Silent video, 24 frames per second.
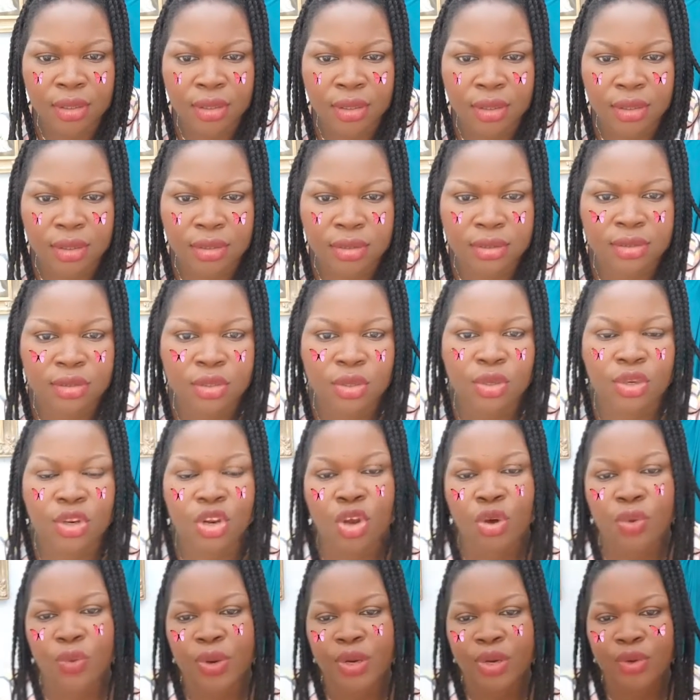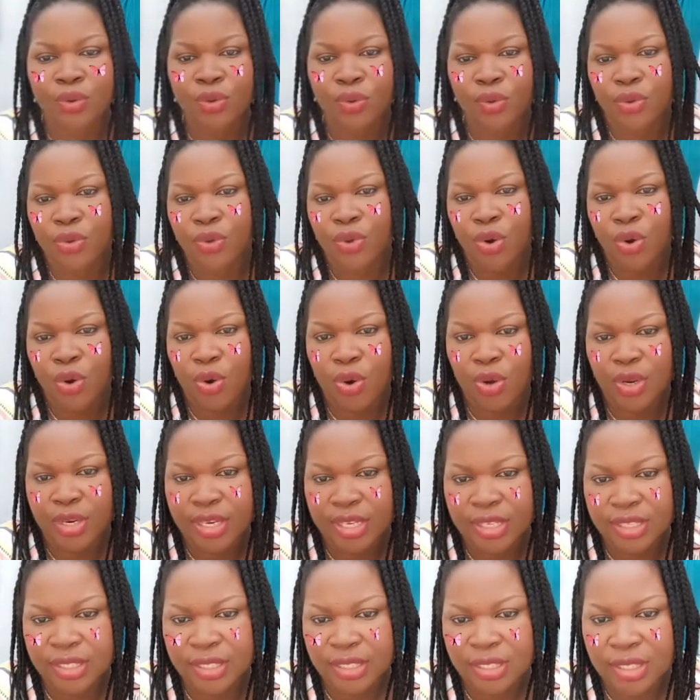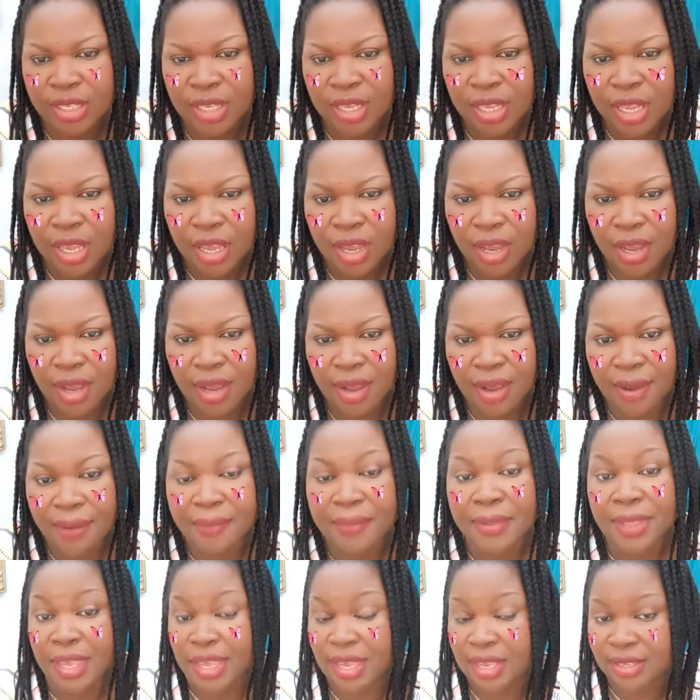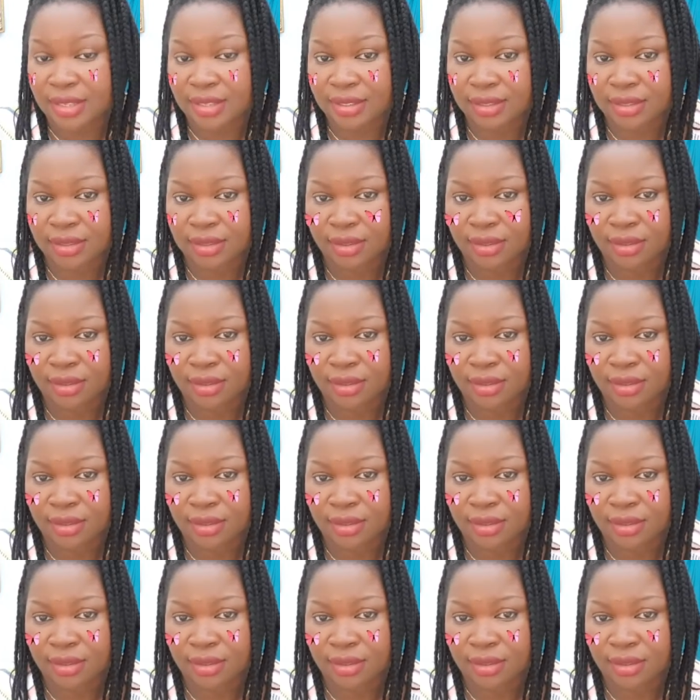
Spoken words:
So knowing who your audience is.